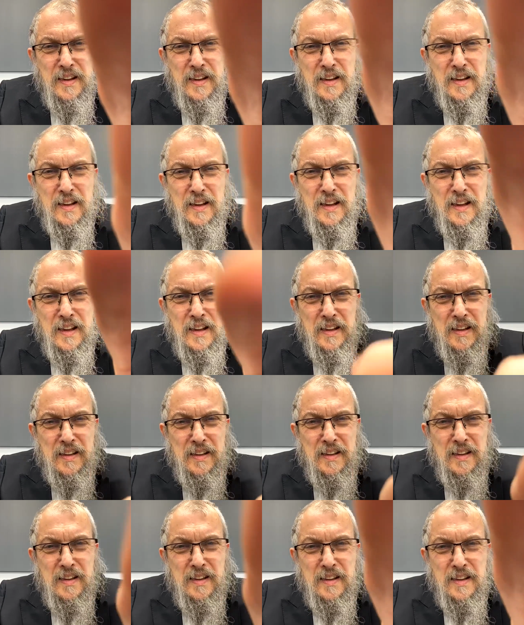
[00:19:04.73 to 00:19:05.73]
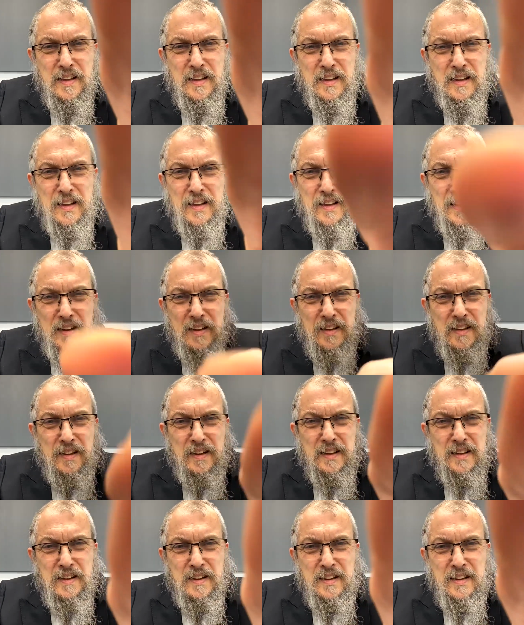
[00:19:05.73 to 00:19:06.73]

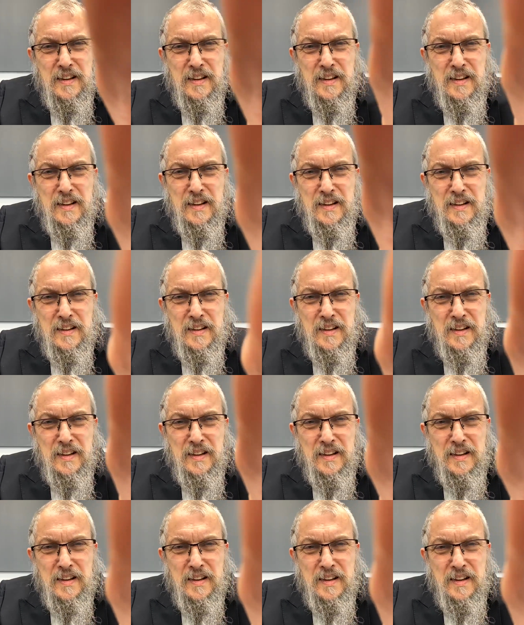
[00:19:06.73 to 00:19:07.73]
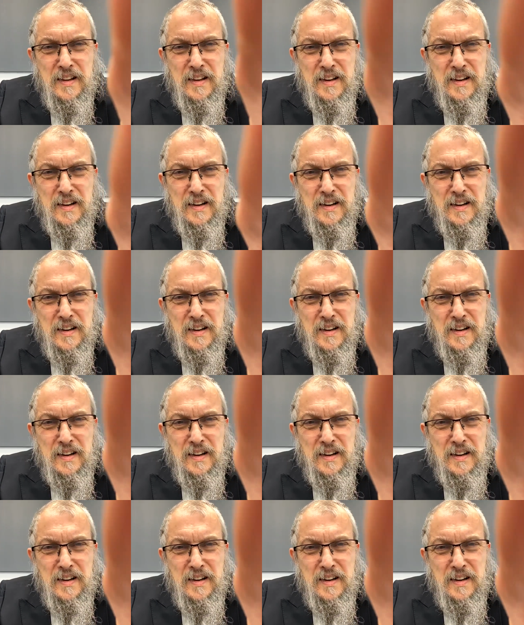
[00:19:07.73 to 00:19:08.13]
No one is speaking in this clip.